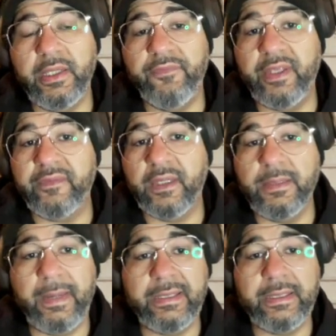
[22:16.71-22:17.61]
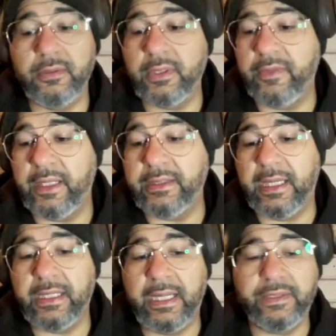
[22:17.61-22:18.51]
If there's anybody out there
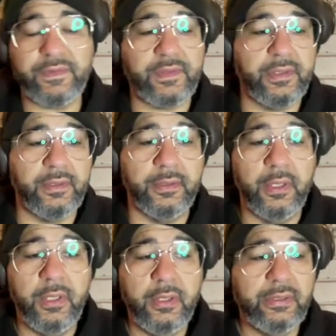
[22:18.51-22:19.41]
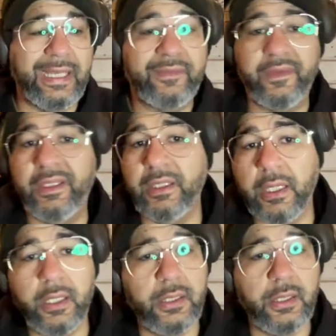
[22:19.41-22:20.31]
that likes to that's in a
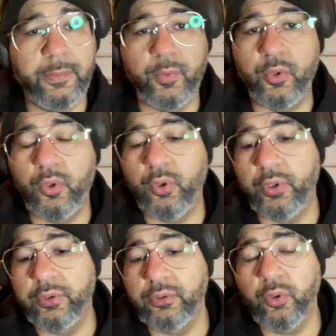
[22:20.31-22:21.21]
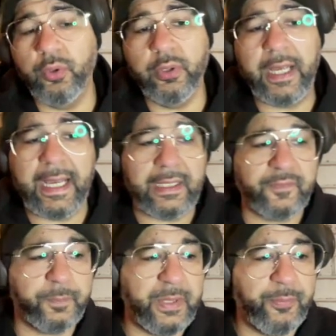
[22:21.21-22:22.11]
club or
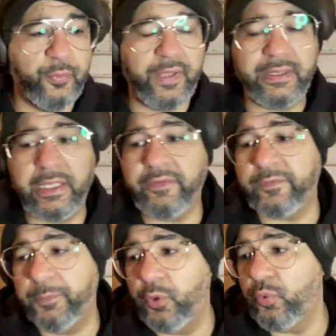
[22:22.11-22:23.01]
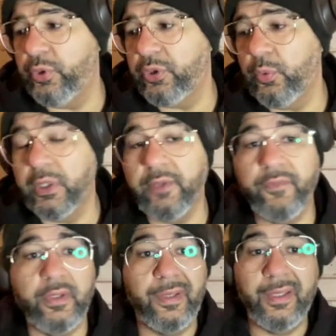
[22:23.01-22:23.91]
has people that they smoke with or
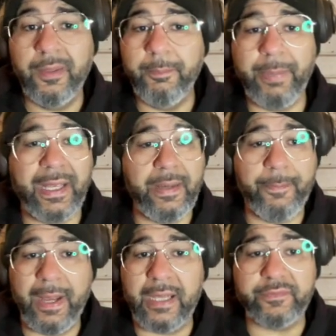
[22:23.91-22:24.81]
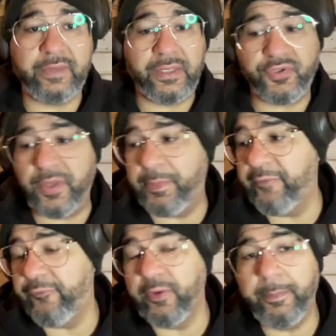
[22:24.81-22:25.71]
whatever, buy a box. Like chip
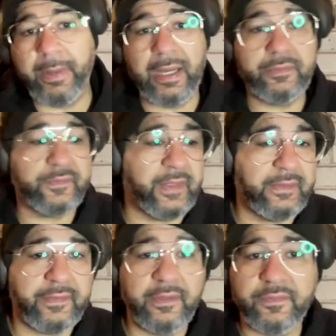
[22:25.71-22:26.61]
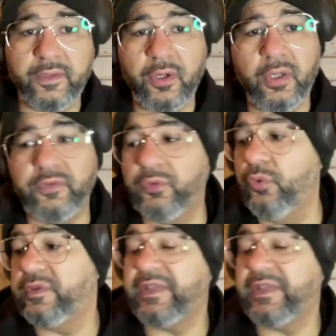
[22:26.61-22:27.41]
in for a box, take 10 cigars, dude.